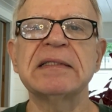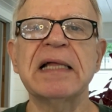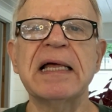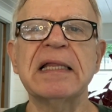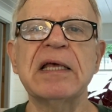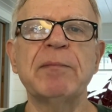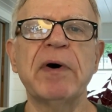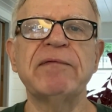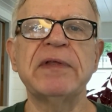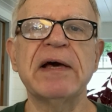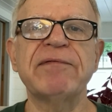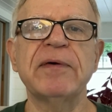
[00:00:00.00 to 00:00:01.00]
slightly
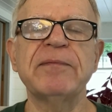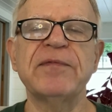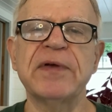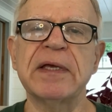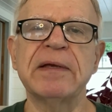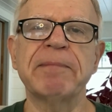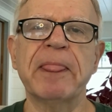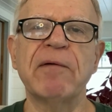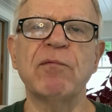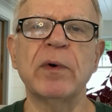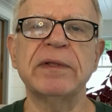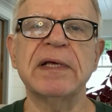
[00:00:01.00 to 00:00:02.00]
above the FMV
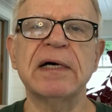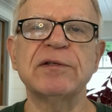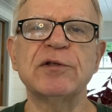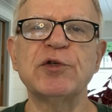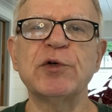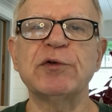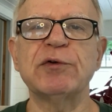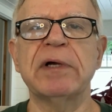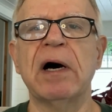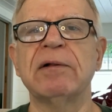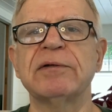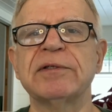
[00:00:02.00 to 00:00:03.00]
of
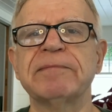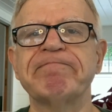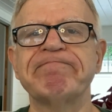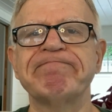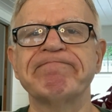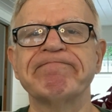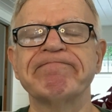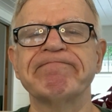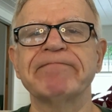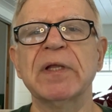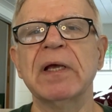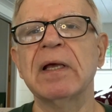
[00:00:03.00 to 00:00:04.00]

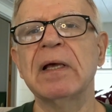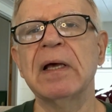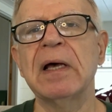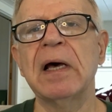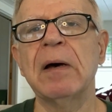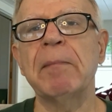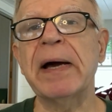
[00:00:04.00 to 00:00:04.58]
$1,200.